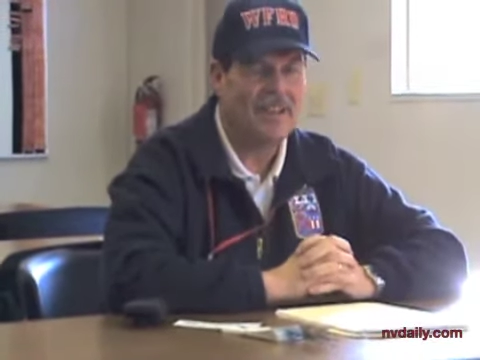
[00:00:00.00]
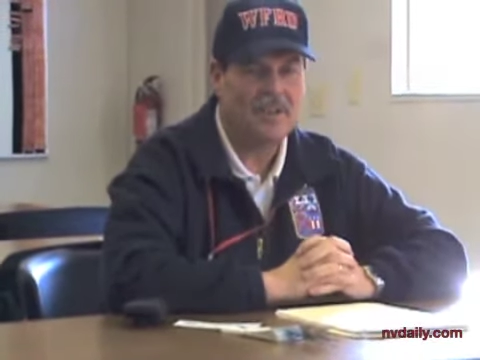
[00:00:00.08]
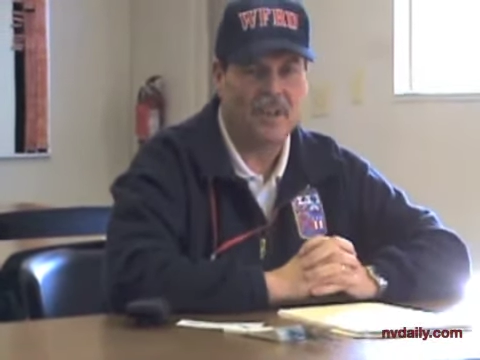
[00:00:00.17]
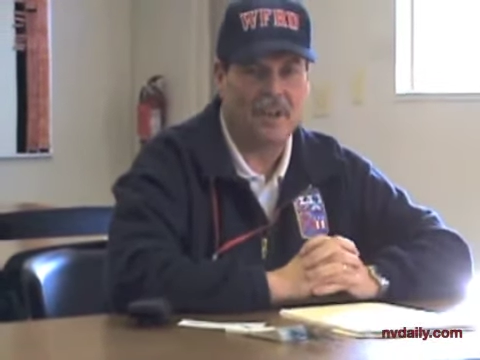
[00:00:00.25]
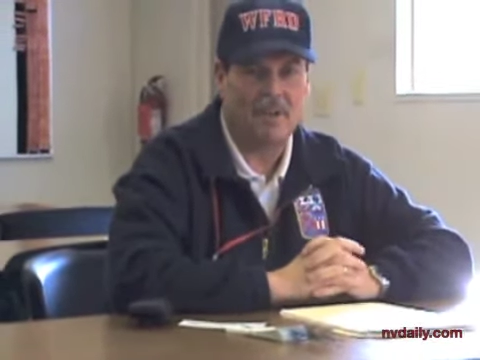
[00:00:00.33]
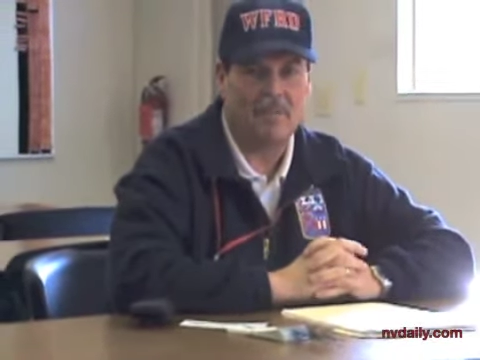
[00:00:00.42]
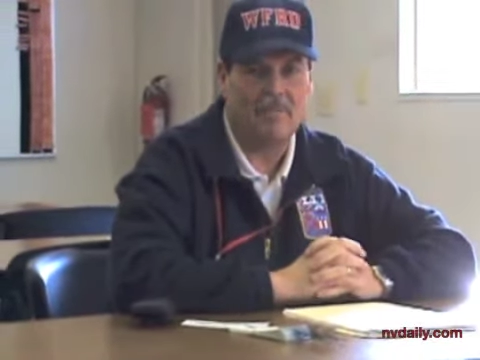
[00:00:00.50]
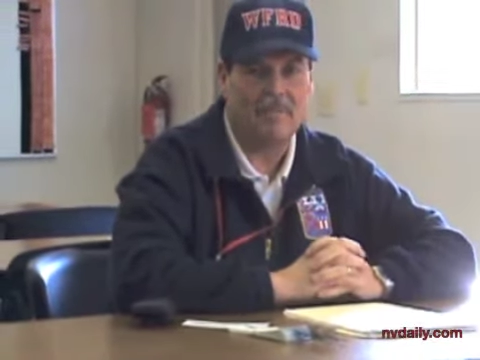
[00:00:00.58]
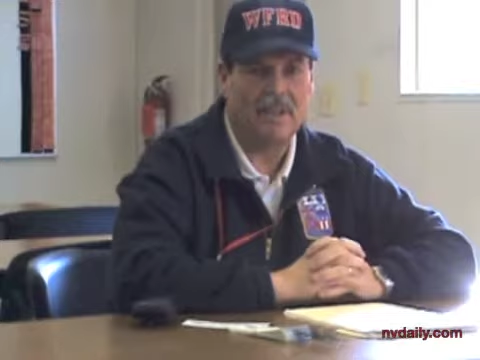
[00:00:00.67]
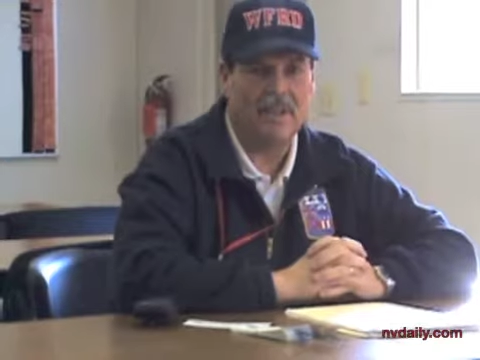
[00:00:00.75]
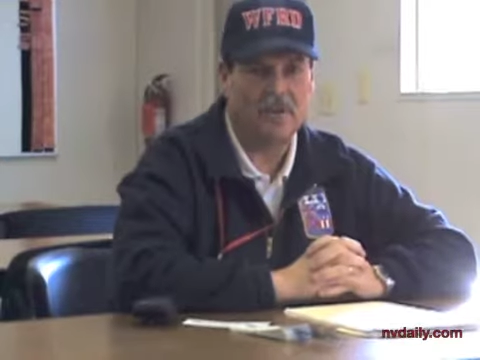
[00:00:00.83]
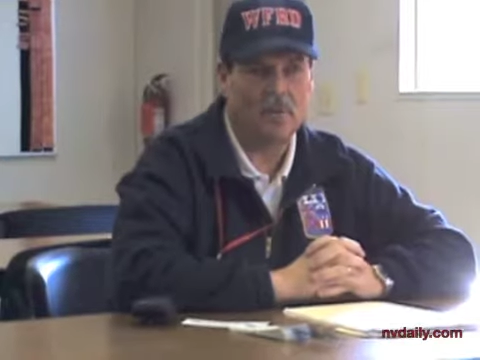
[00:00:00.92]
So
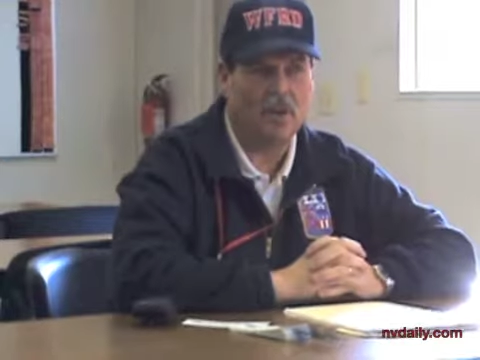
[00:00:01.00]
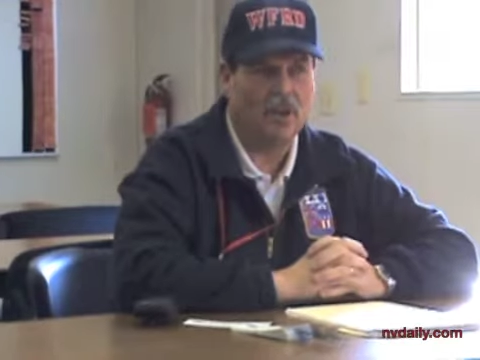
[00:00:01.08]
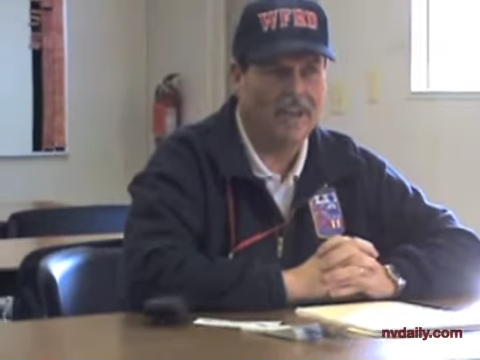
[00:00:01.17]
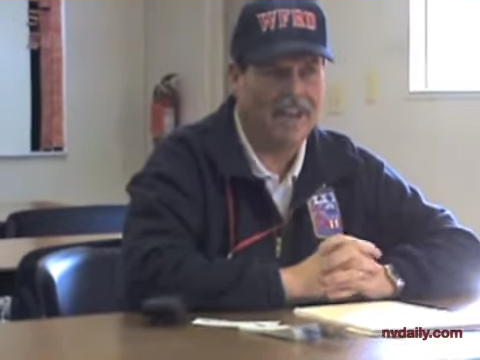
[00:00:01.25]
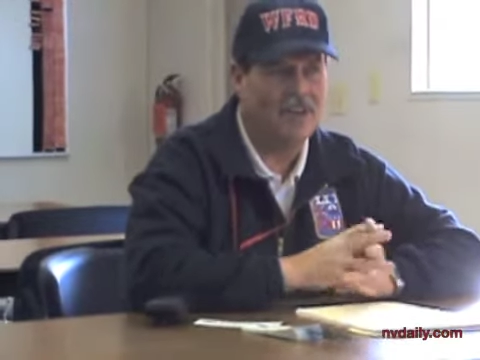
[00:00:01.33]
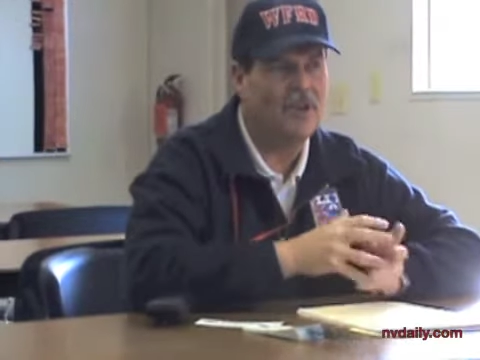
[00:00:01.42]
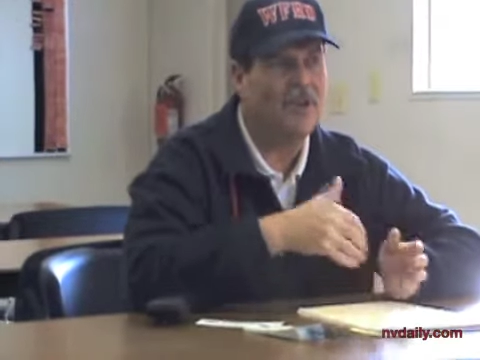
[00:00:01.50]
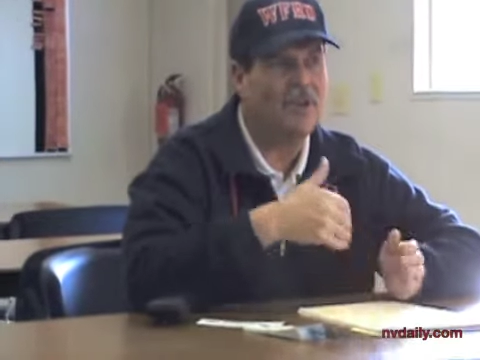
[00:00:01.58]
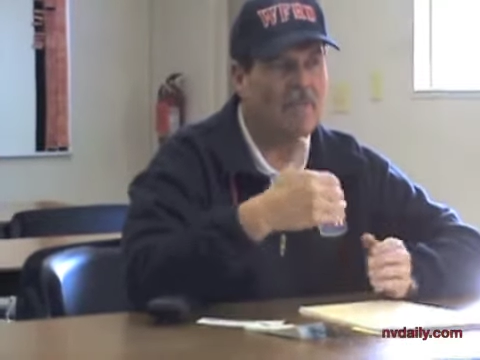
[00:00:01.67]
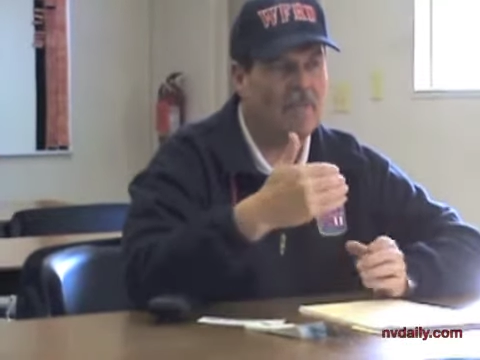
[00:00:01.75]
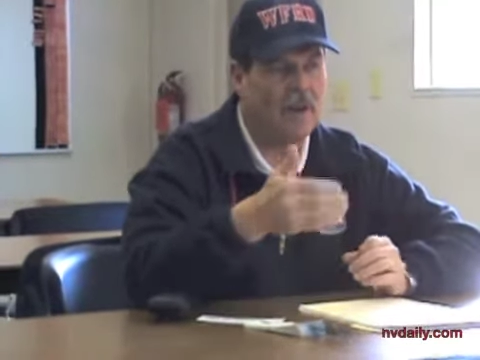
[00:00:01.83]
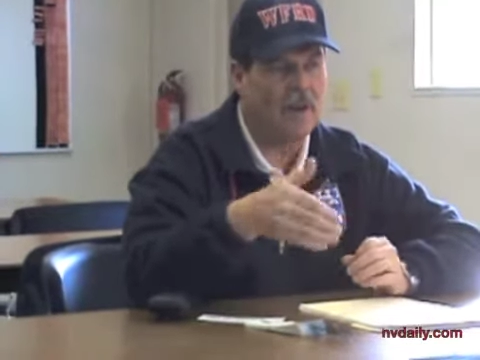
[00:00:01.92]
this sort of leads to
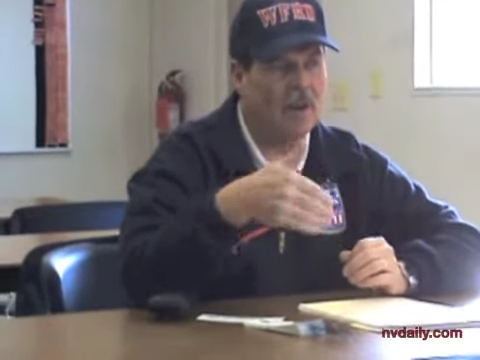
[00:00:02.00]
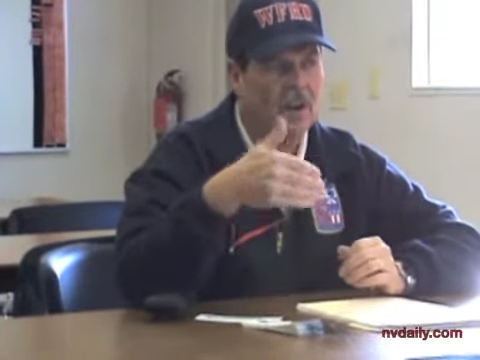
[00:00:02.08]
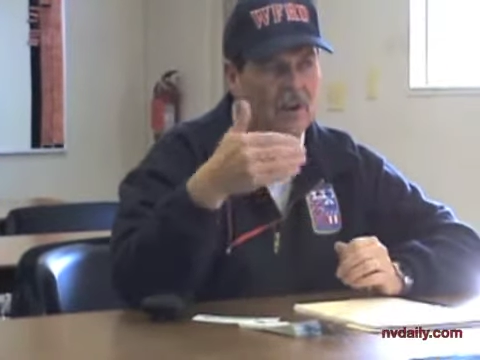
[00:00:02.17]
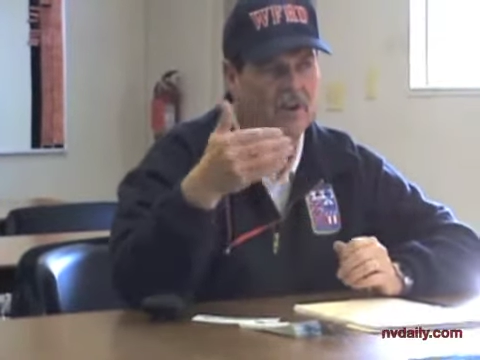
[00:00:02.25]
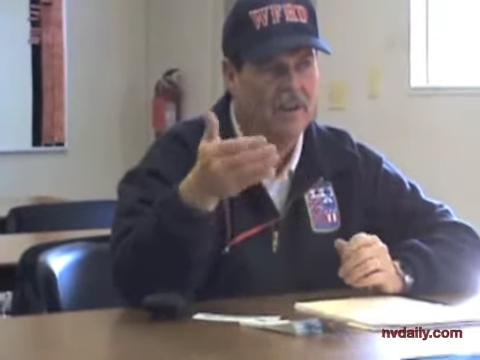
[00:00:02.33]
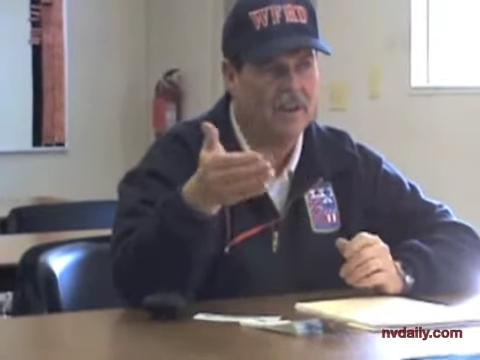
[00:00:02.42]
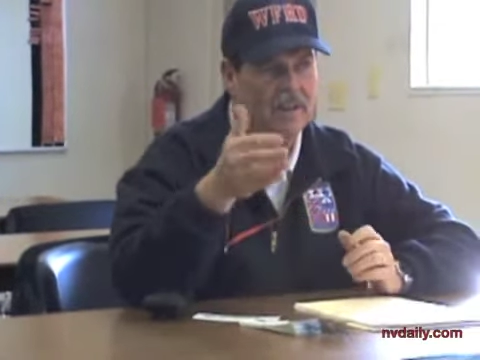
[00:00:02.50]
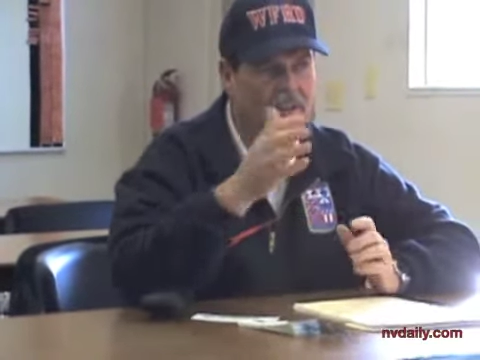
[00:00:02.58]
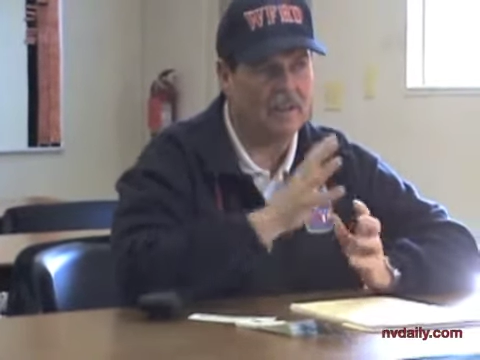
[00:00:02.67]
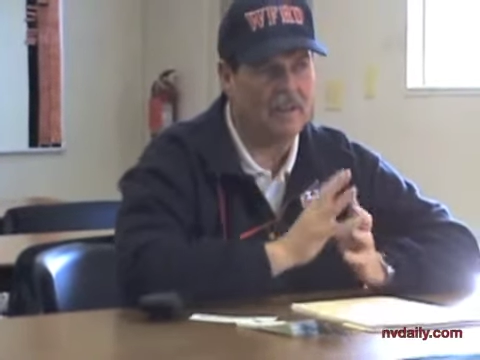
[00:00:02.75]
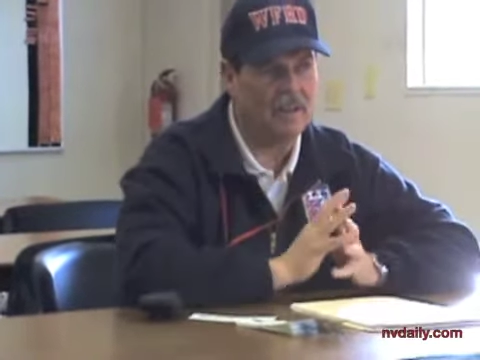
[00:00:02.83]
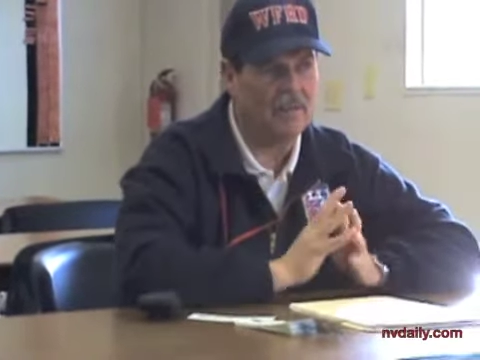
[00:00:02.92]
the fire load and